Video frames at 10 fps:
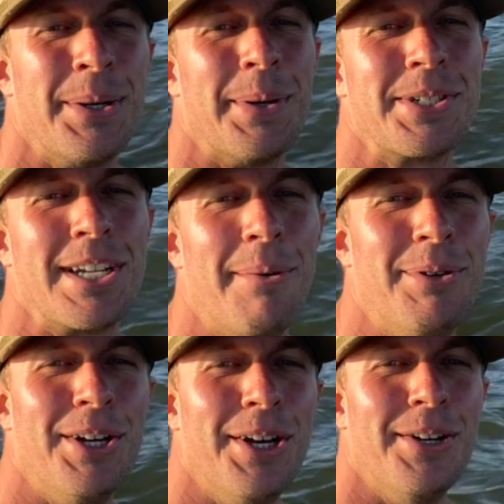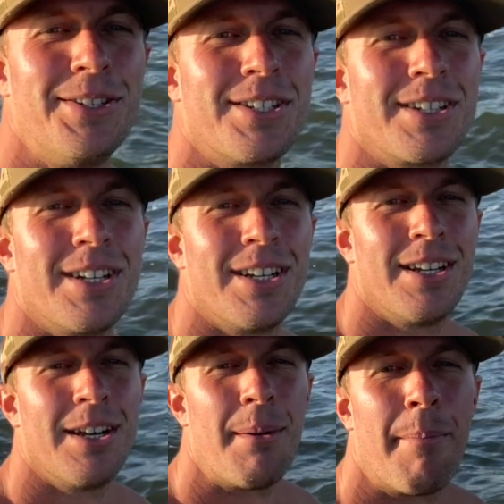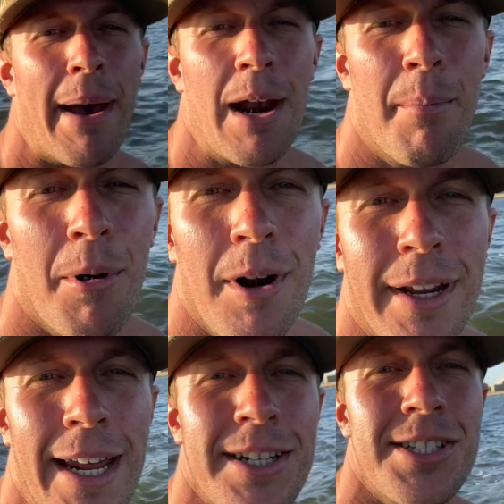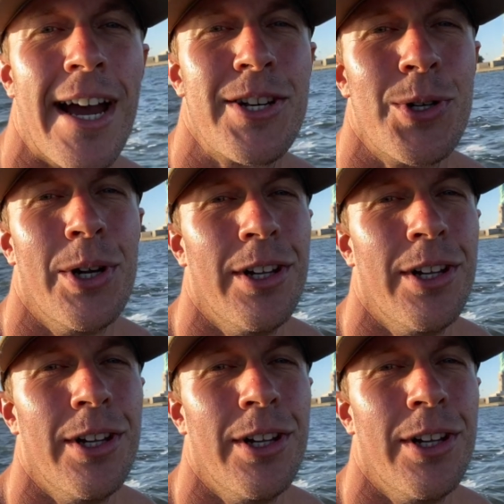What's up, dudes? Paddleboarding at the Statue of